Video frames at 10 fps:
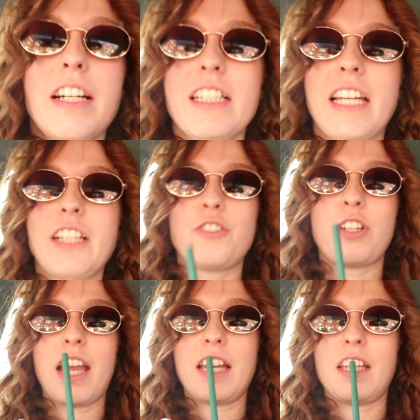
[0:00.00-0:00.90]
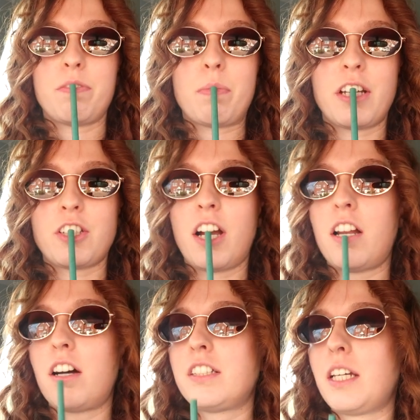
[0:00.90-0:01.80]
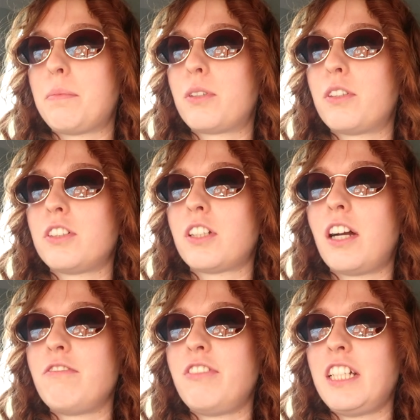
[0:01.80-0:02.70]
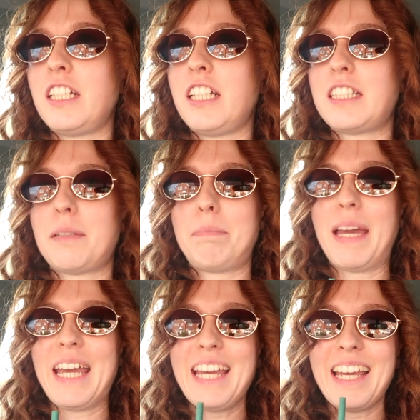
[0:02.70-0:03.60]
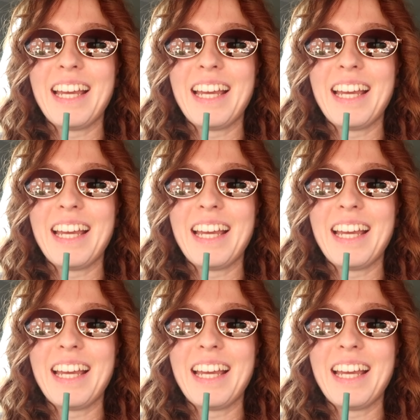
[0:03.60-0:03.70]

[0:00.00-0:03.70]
I didn't get to drink any of my chai latte because I really need to pee.